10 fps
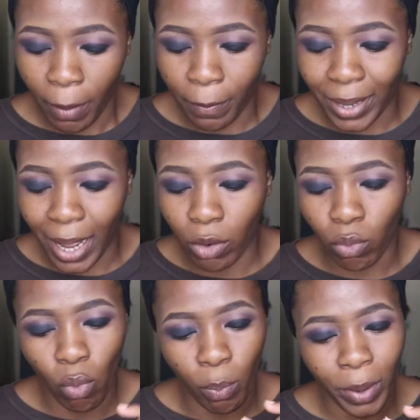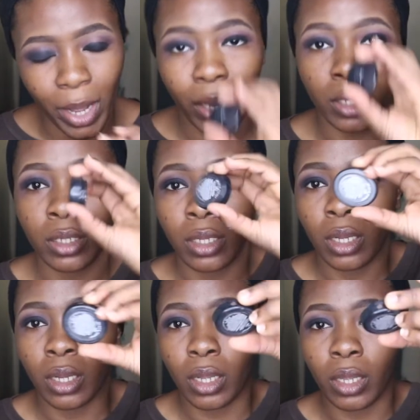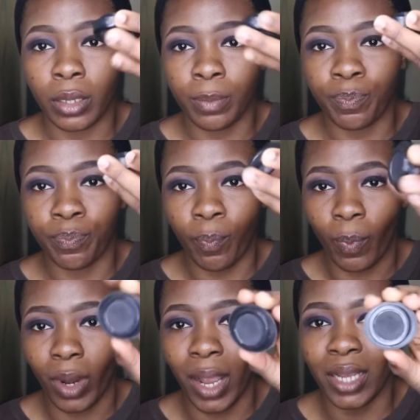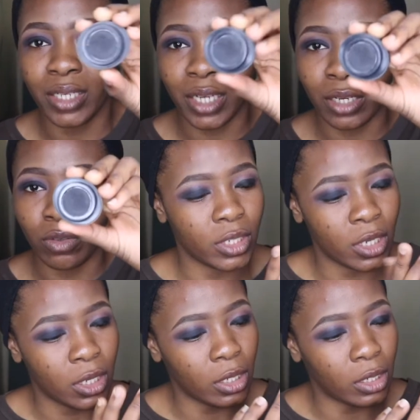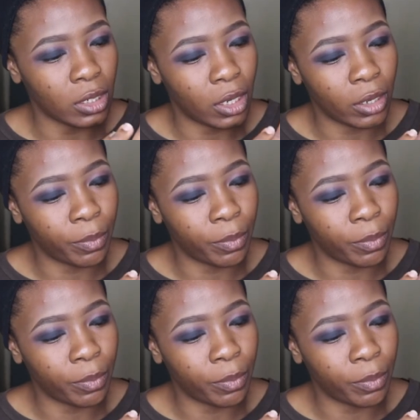black opal eyeshadow in